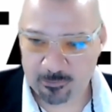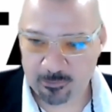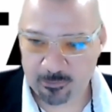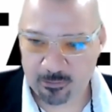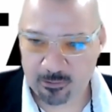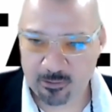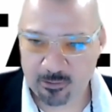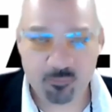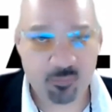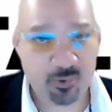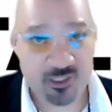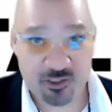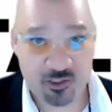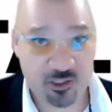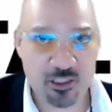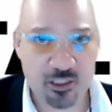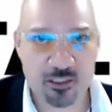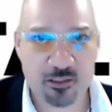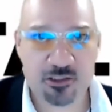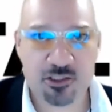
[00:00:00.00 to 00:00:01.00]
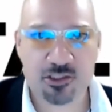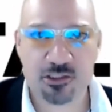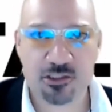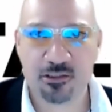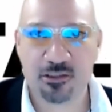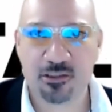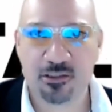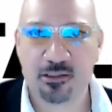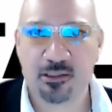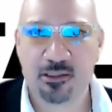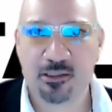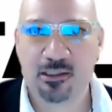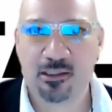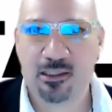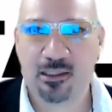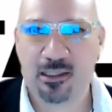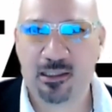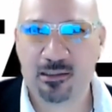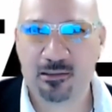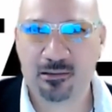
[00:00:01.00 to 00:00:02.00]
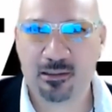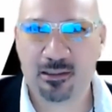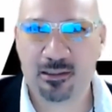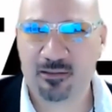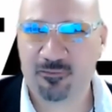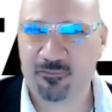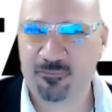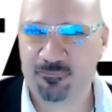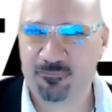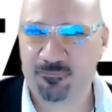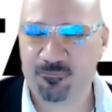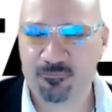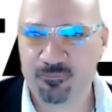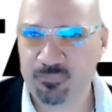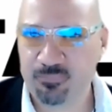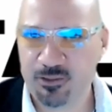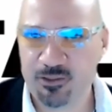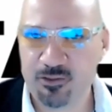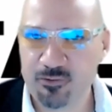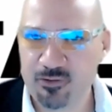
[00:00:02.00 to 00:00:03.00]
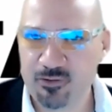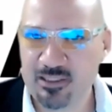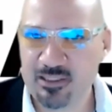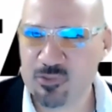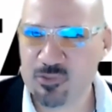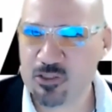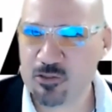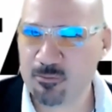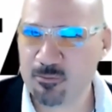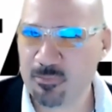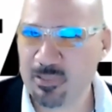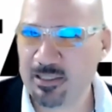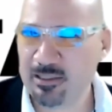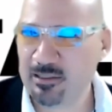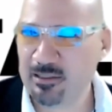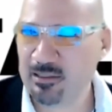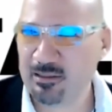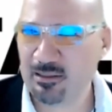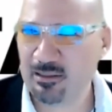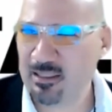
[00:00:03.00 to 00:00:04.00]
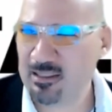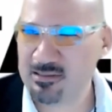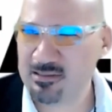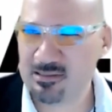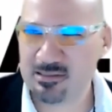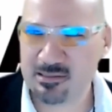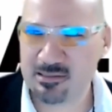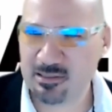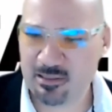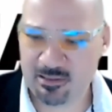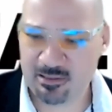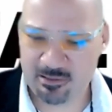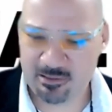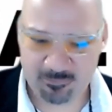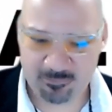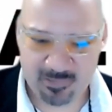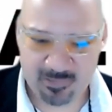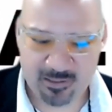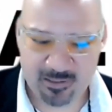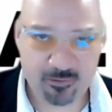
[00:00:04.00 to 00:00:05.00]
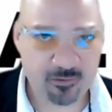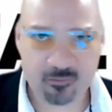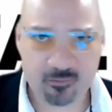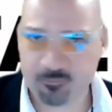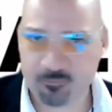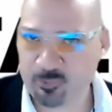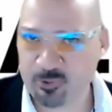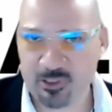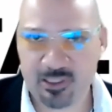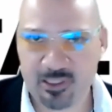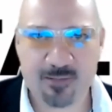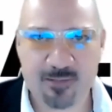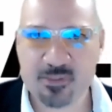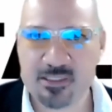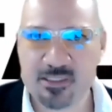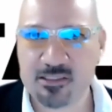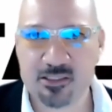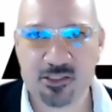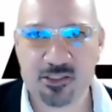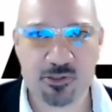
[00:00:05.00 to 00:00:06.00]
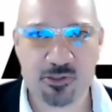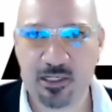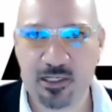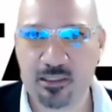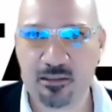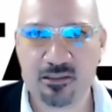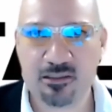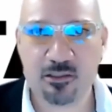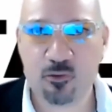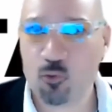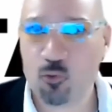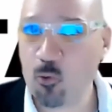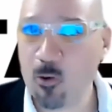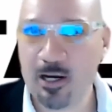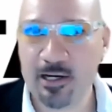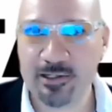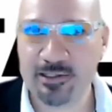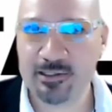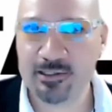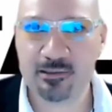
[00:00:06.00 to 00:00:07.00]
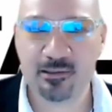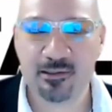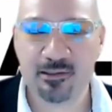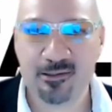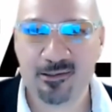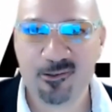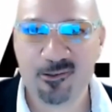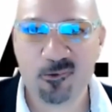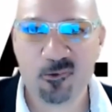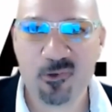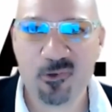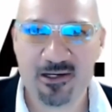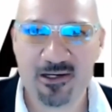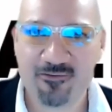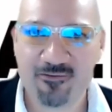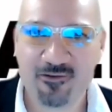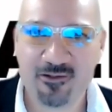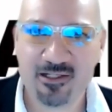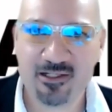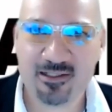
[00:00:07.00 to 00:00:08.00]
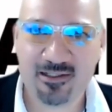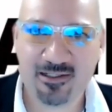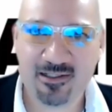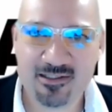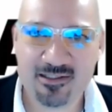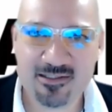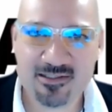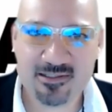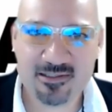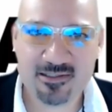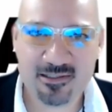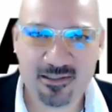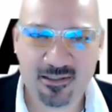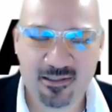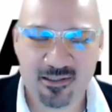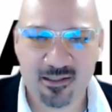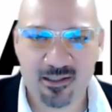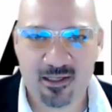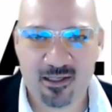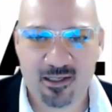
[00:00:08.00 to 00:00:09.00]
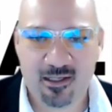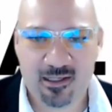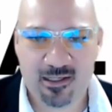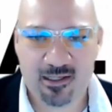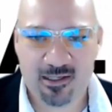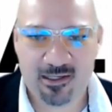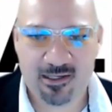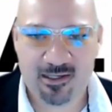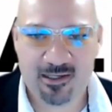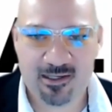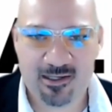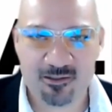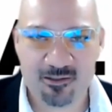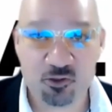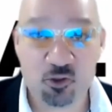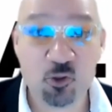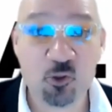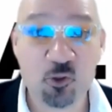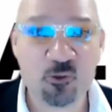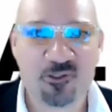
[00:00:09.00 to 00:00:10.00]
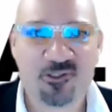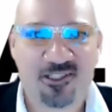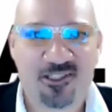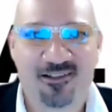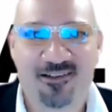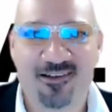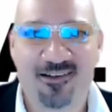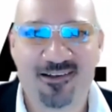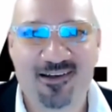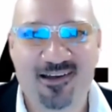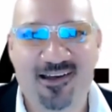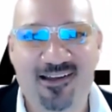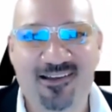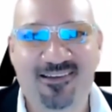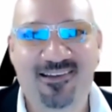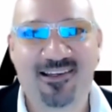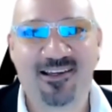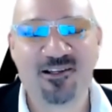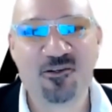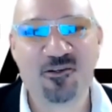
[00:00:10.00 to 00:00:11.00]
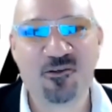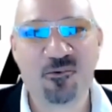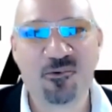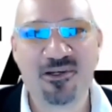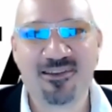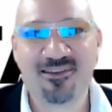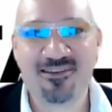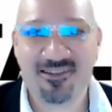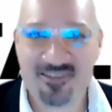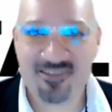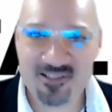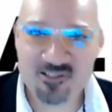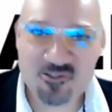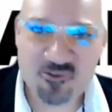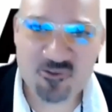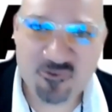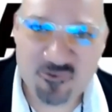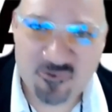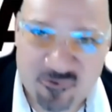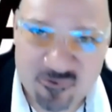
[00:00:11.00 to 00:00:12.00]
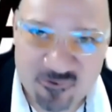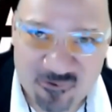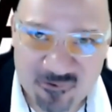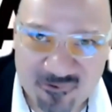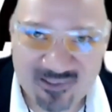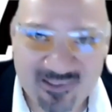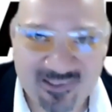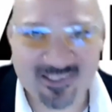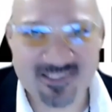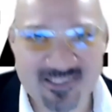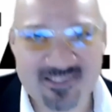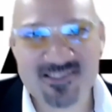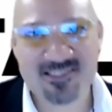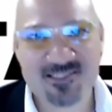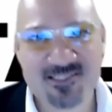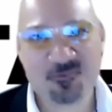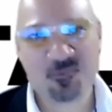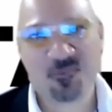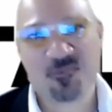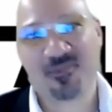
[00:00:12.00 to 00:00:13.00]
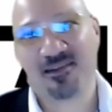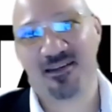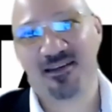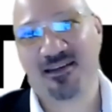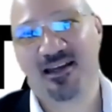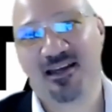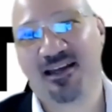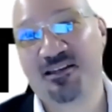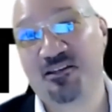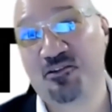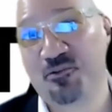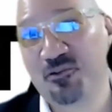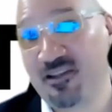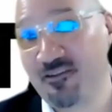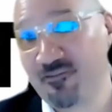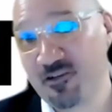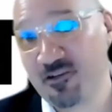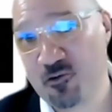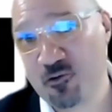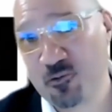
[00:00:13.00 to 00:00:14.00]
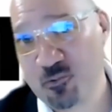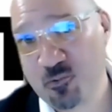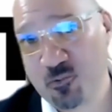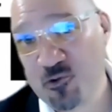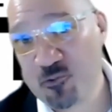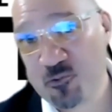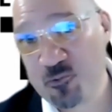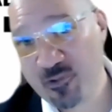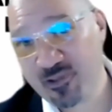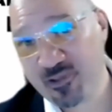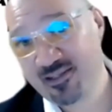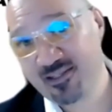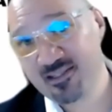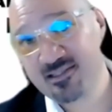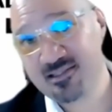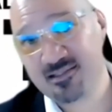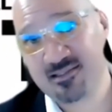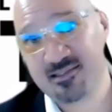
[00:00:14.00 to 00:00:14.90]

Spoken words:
prejudge. And if you deem somebody as, I don't know, perhaps strange, quiet, whatever it is, don't. I'll tell you what the thing to do is, and you'll never go wrong with this